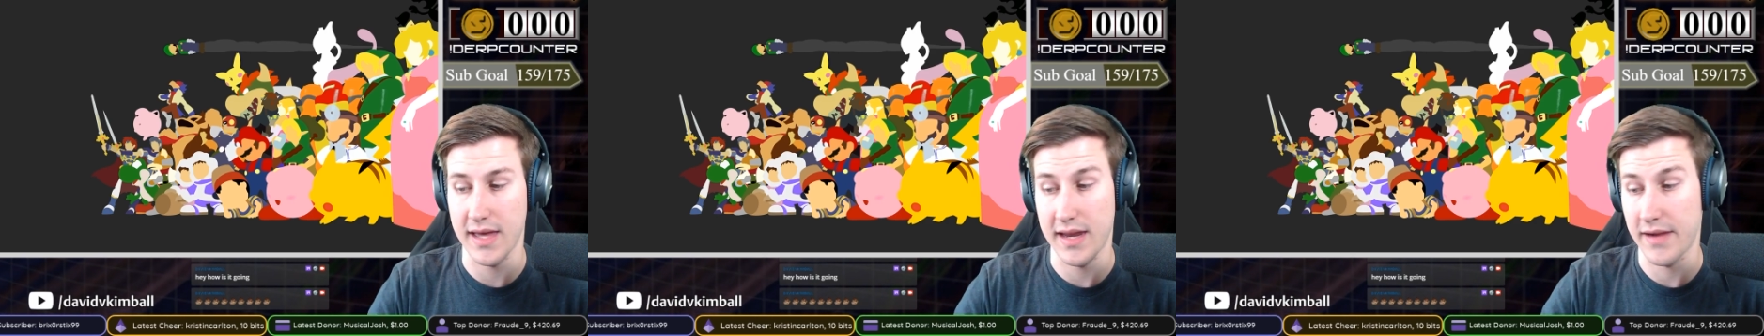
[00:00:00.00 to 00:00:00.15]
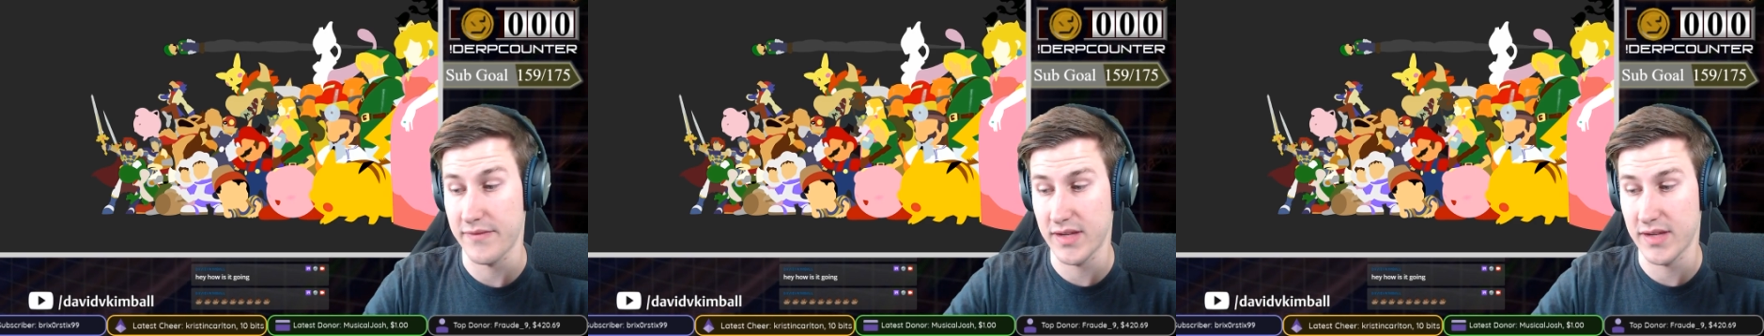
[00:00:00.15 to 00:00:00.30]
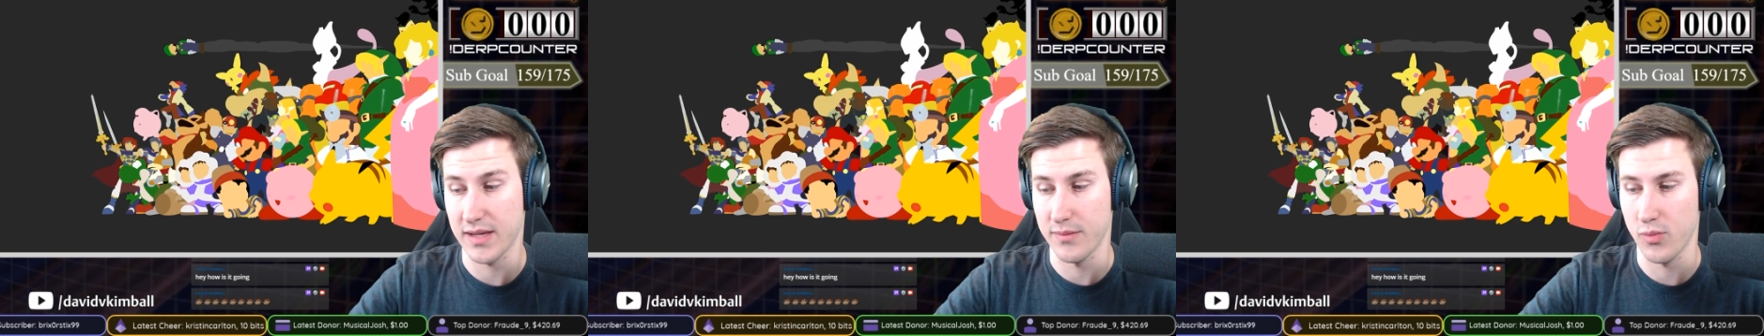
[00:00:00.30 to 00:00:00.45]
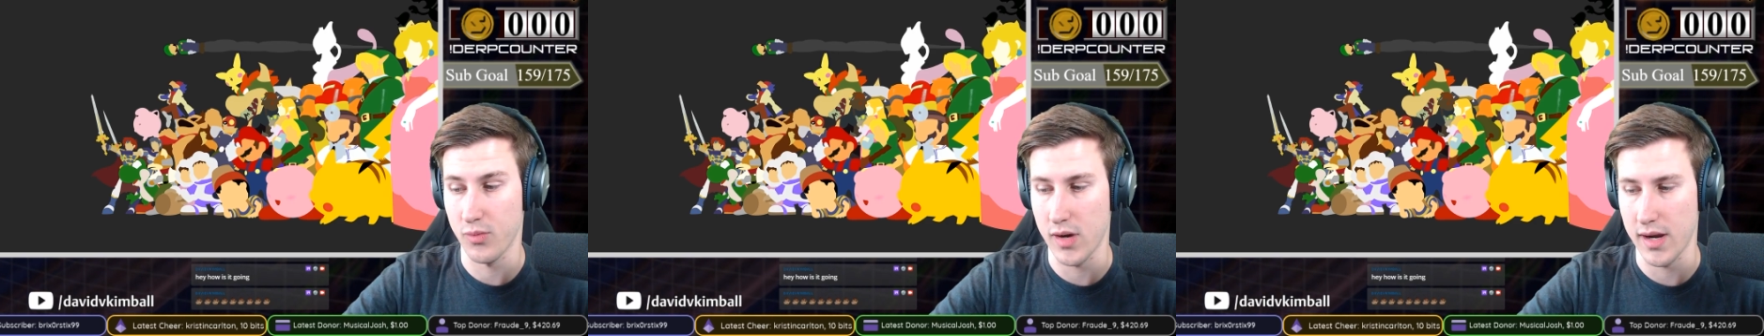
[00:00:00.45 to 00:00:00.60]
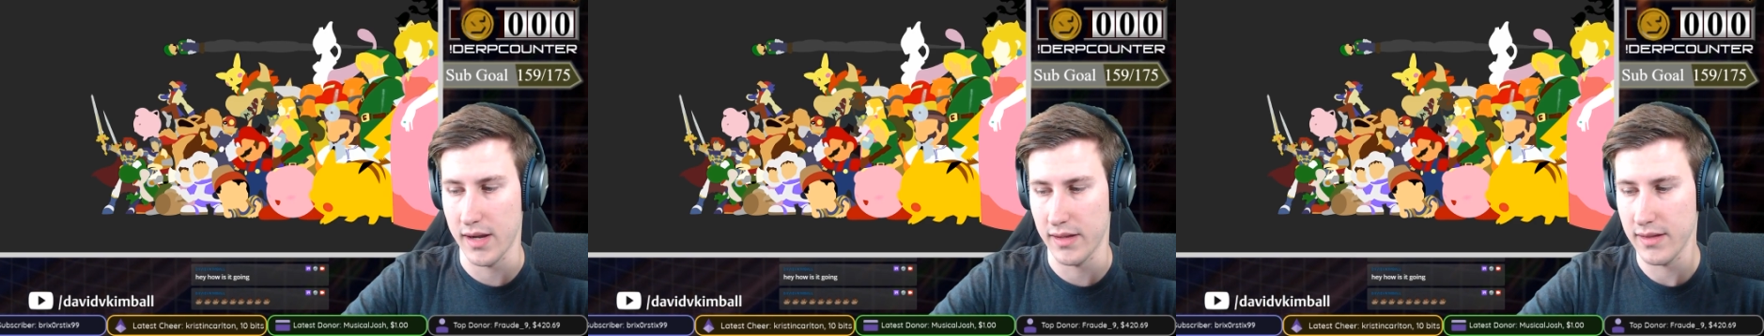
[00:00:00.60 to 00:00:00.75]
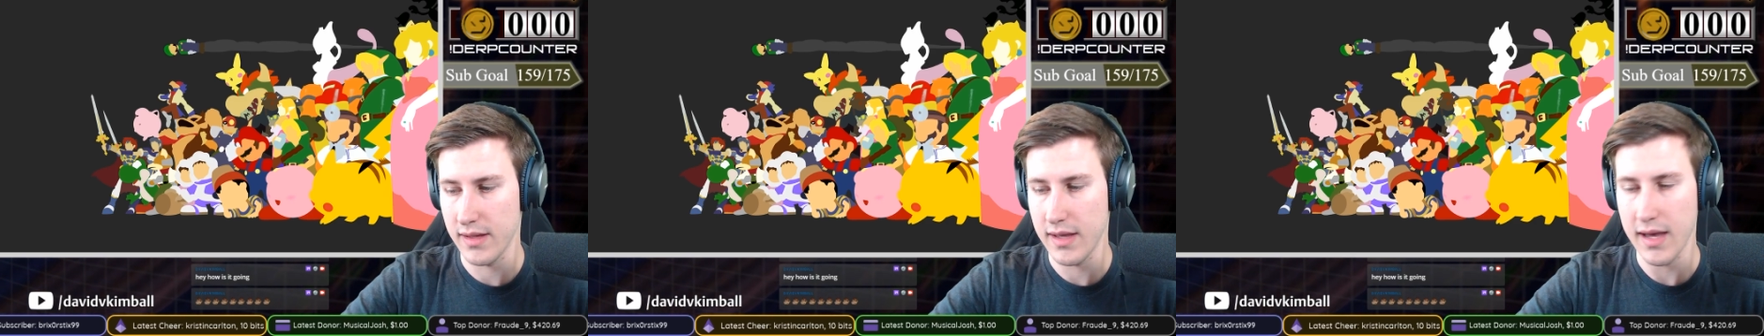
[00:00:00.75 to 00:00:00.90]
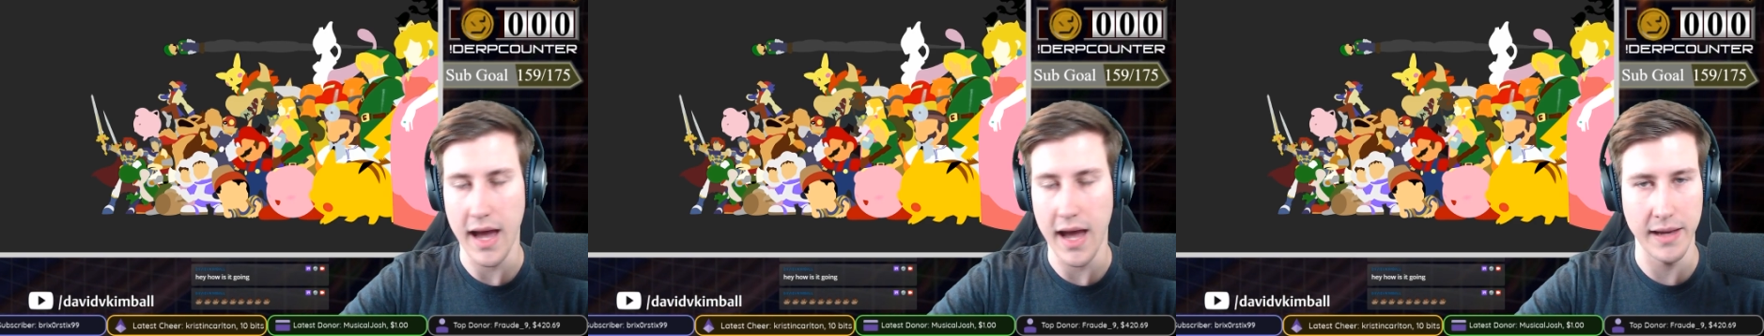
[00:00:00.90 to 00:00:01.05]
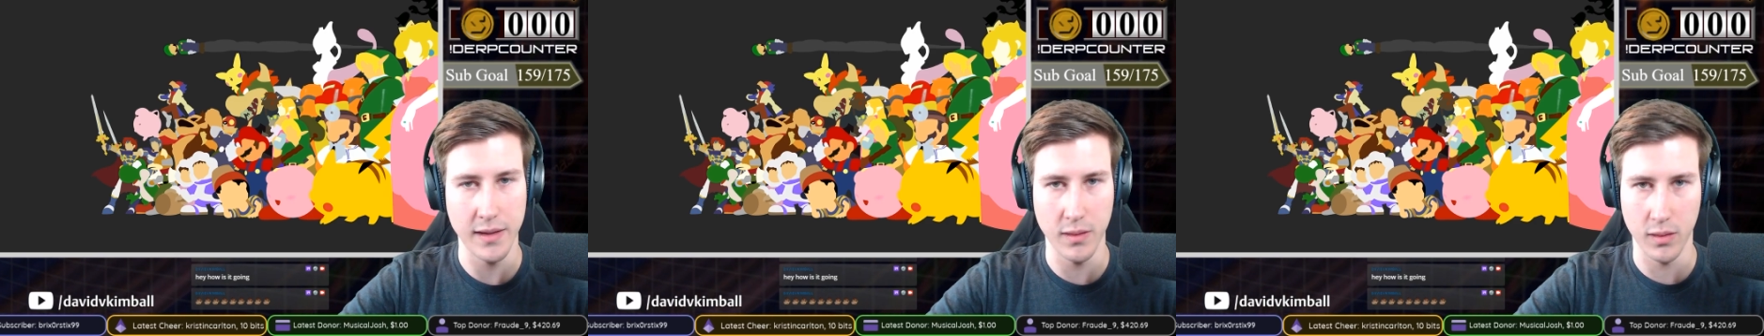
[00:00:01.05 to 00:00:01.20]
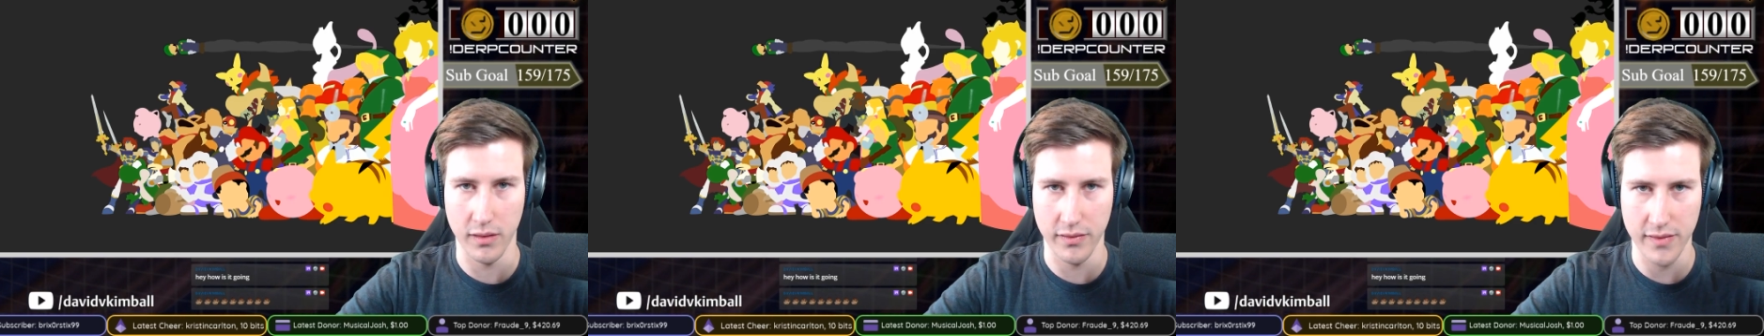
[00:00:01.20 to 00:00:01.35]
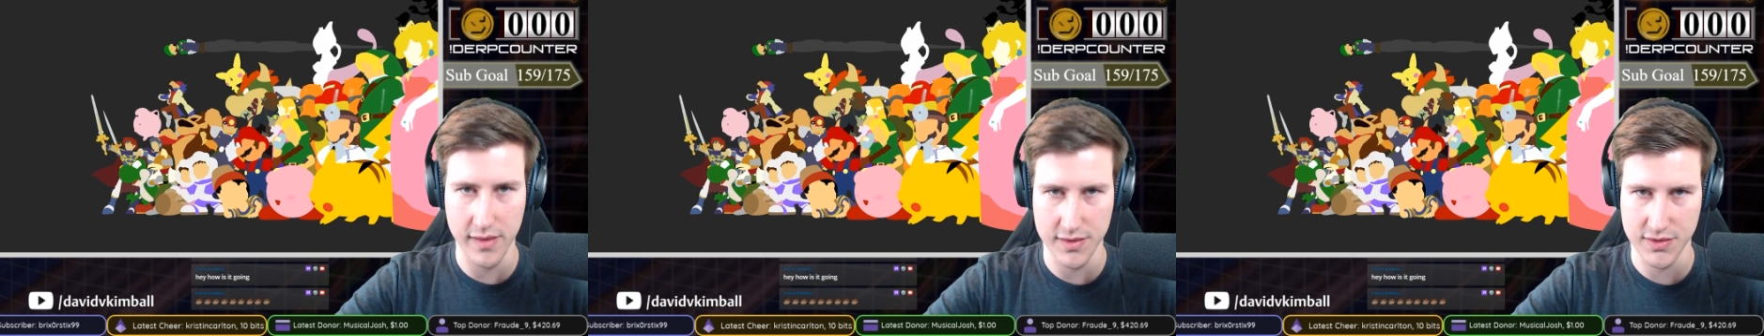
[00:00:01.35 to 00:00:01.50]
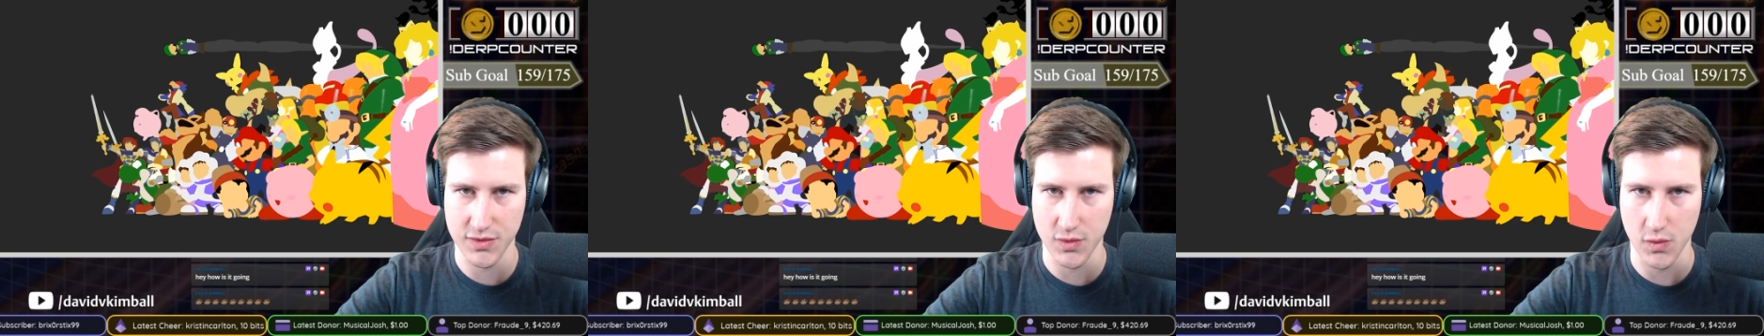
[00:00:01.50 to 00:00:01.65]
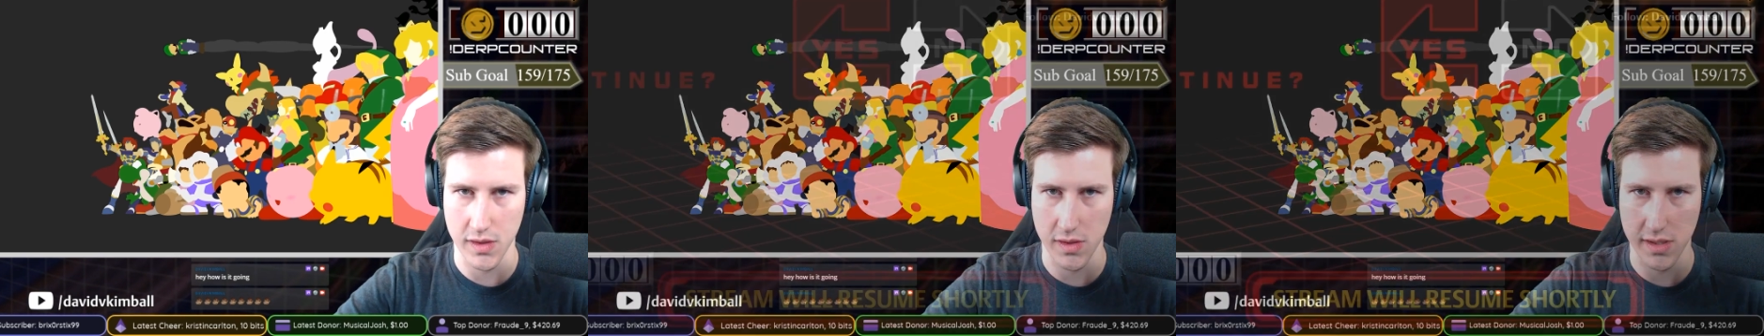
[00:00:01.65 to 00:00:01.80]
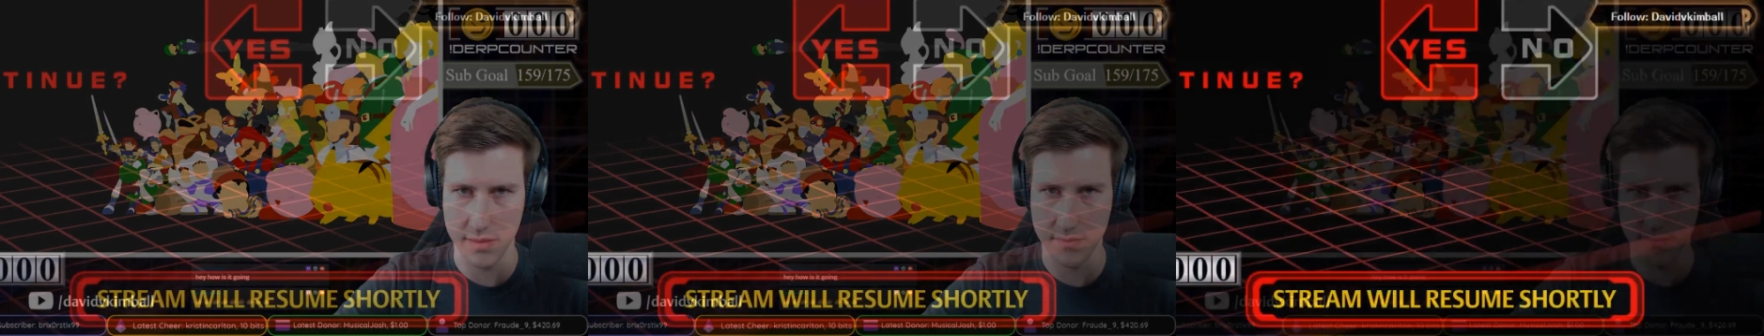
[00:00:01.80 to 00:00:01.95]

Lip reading: I have to take a break. I go to this screen.